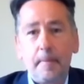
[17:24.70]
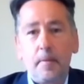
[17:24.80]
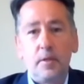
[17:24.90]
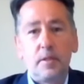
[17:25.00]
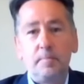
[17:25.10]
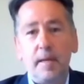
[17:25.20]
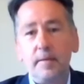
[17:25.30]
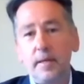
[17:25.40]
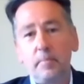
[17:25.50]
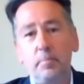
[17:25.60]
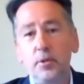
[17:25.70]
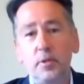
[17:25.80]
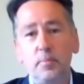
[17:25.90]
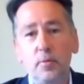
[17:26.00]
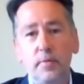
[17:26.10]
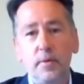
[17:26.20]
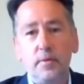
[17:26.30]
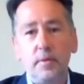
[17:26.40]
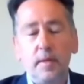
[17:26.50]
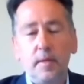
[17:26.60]
which has meant they can produce more
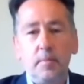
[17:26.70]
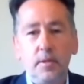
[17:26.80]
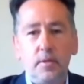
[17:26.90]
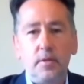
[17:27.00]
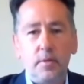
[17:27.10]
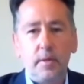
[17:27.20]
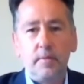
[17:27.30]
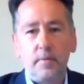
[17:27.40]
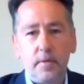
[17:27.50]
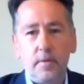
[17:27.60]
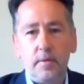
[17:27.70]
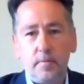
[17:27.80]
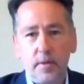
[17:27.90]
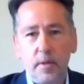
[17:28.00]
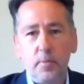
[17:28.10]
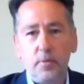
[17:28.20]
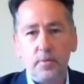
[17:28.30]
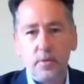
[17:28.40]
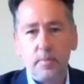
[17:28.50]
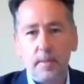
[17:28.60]
food. But you can do it for no more
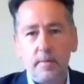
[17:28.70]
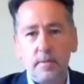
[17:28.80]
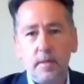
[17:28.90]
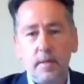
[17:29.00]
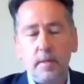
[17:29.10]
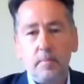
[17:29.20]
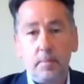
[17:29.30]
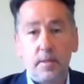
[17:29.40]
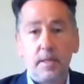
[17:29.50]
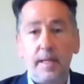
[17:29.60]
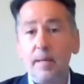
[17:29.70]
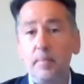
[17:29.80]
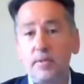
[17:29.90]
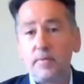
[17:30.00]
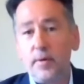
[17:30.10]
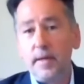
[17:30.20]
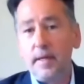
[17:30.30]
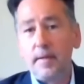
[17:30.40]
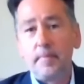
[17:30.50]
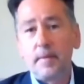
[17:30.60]
than £2 because the labour's
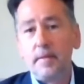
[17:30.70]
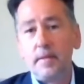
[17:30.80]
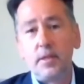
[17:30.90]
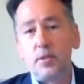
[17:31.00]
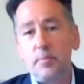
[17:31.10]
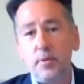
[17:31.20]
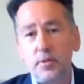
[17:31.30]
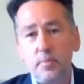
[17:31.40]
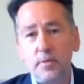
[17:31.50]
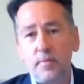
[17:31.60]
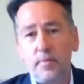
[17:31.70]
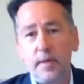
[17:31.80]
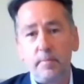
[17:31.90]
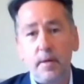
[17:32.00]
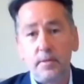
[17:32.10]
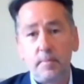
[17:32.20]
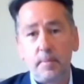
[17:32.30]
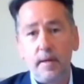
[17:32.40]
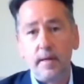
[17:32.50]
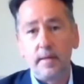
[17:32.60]
free, the distribution was free from our
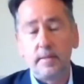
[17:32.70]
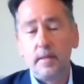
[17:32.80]
suppliers.